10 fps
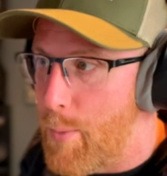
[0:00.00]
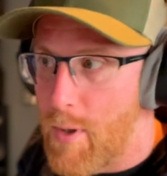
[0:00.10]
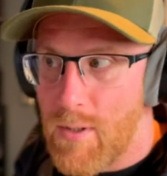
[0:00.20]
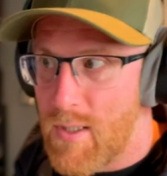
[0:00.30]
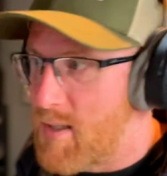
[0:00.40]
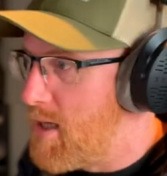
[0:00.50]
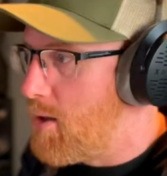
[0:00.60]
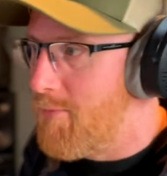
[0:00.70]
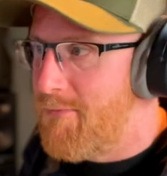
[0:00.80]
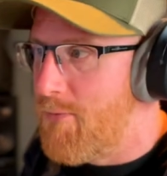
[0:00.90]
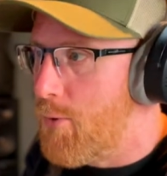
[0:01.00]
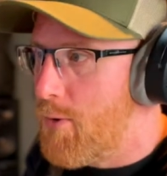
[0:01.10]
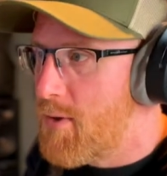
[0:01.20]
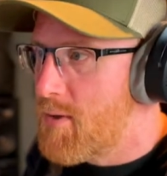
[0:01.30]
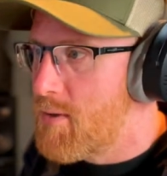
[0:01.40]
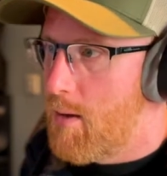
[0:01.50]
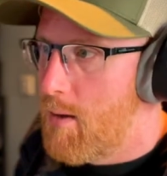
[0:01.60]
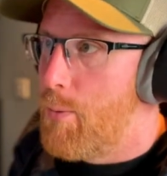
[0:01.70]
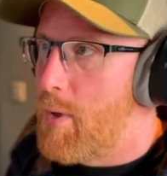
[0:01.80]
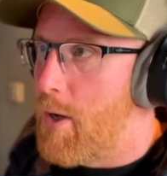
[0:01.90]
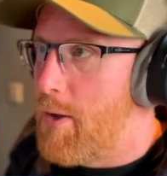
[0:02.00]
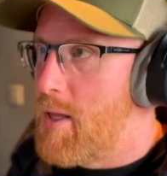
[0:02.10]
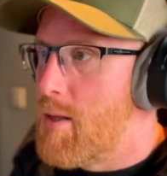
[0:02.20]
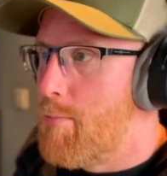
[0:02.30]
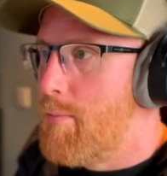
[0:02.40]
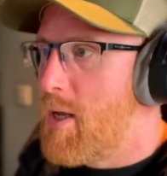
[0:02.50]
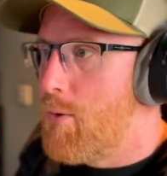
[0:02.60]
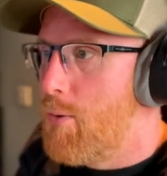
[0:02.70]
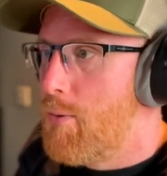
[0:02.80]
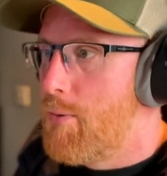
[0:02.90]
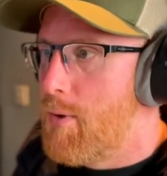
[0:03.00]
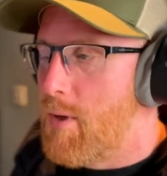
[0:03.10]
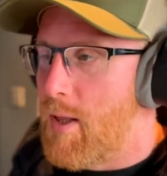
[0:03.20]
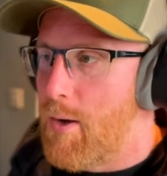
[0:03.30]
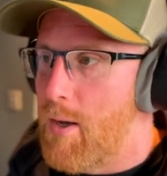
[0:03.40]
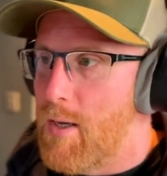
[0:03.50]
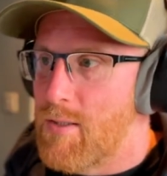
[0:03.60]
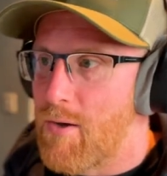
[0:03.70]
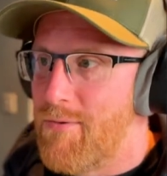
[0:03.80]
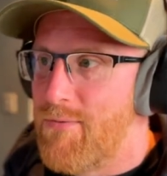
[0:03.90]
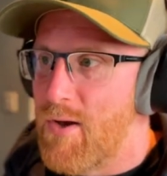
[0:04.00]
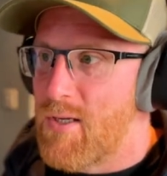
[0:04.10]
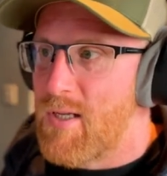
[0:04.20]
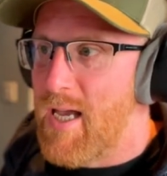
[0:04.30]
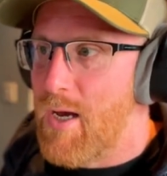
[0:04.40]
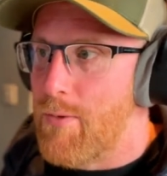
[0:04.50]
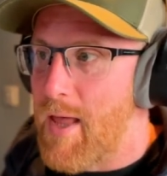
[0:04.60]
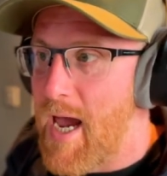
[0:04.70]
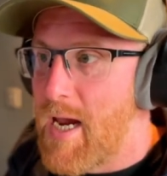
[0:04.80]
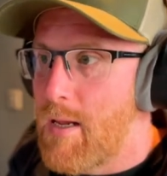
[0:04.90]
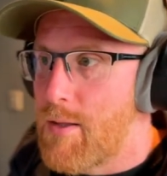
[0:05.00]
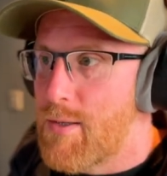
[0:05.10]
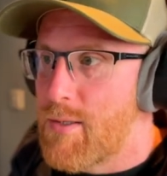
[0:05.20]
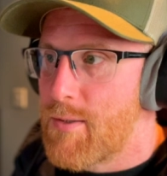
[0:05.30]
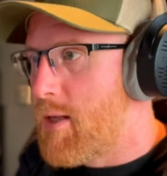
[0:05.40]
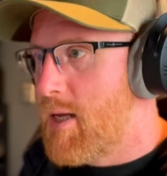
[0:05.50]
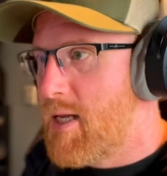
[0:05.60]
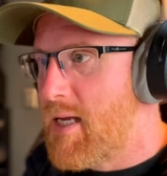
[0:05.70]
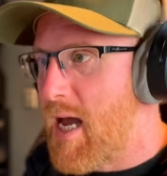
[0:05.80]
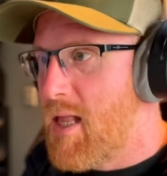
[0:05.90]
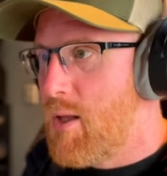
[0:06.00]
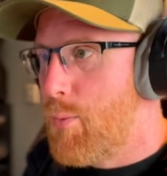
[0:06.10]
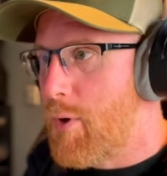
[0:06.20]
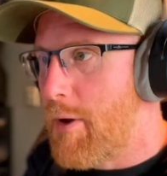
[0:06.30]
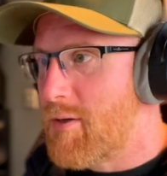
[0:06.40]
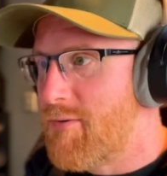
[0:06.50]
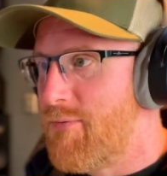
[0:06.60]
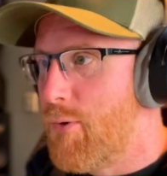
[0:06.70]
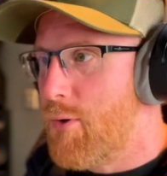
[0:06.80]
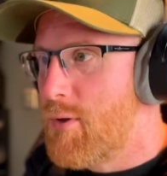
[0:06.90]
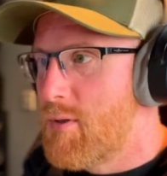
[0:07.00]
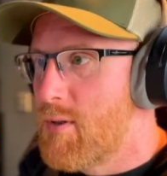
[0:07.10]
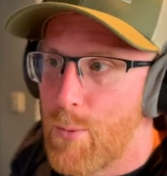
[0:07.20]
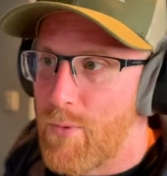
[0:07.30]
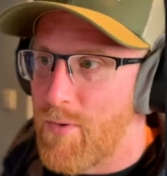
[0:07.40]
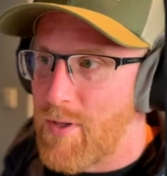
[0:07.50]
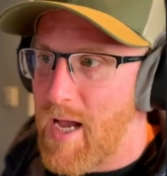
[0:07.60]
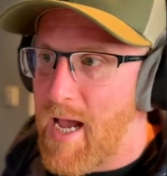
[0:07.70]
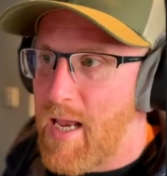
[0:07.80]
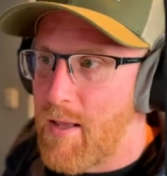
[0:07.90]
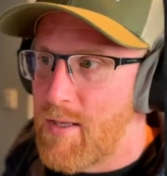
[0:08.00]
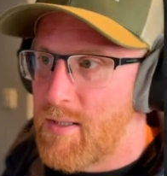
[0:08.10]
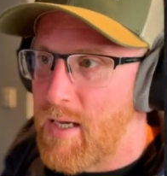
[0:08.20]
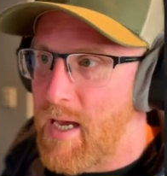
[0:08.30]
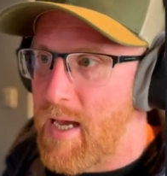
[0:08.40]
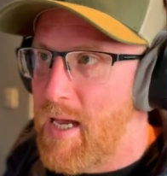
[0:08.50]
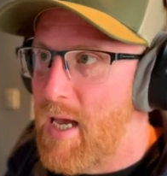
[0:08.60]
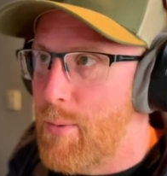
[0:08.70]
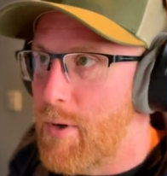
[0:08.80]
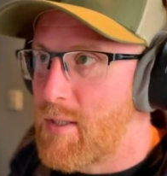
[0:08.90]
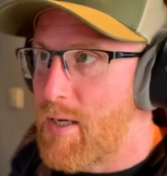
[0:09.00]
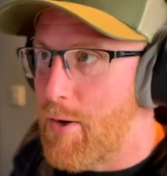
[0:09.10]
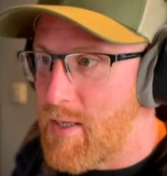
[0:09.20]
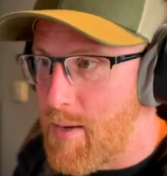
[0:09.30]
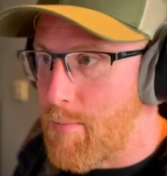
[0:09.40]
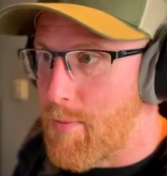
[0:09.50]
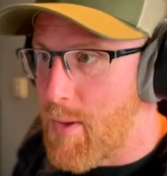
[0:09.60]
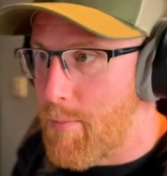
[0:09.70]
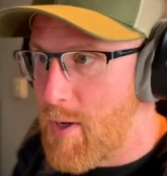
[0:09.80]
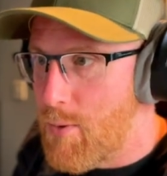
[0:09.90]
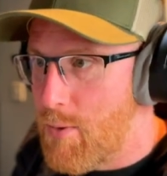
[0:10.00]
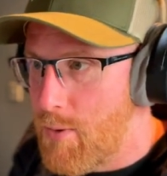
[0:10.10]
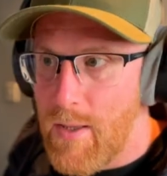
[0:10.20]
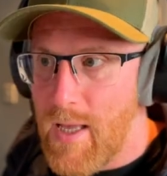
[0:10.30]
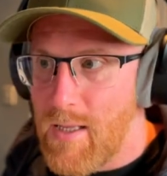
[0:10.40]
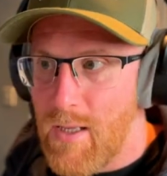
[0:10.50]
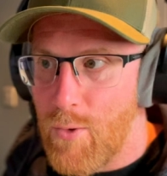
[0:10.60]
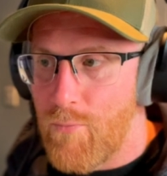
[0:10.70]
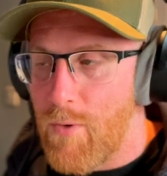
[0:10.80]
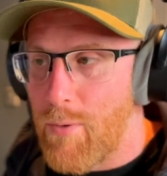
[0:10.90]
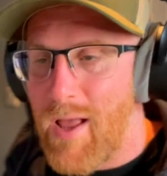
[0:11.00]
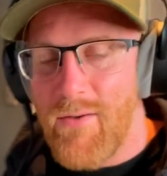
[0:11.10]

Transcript: we're still on 4ths. We go in the middle, and there is our first hit on the 8ths. And then again, we're going to 4ths. We've got an 8th hit here where it's going in the middle, and then a little roll out of